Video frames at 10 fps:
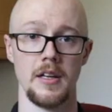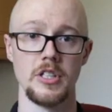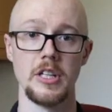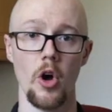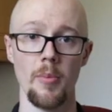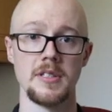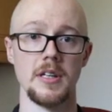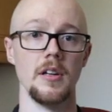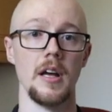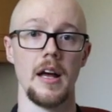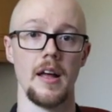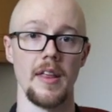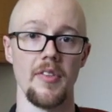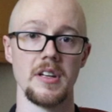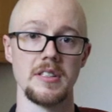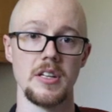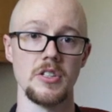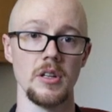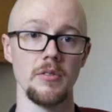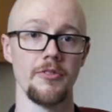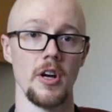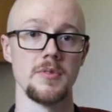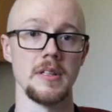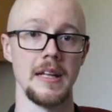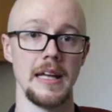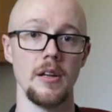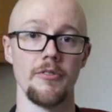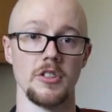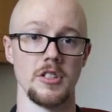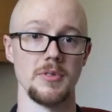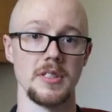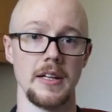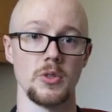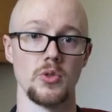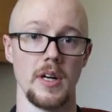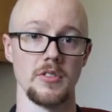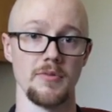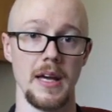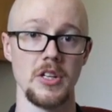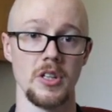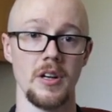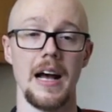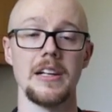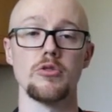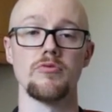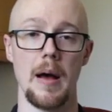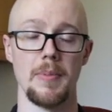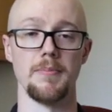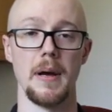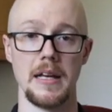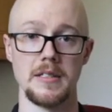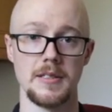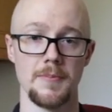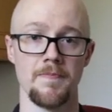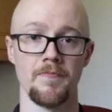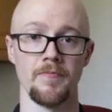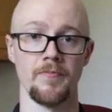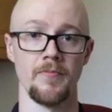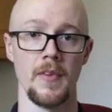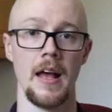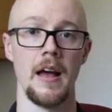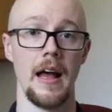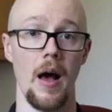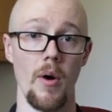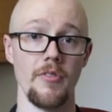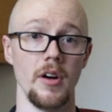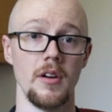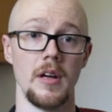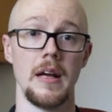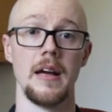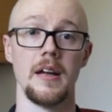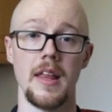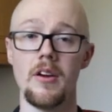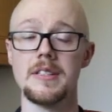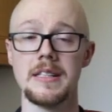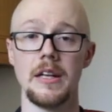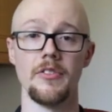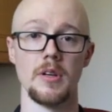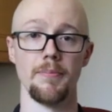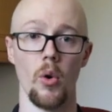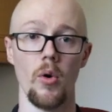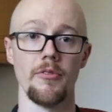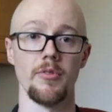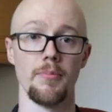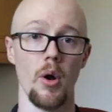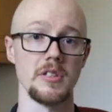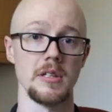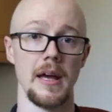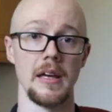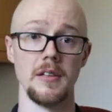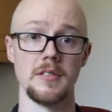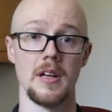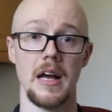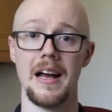She commented that the decision confirms the need for a substantial transformation at a rapid pace. However, there is need for support from policymakers,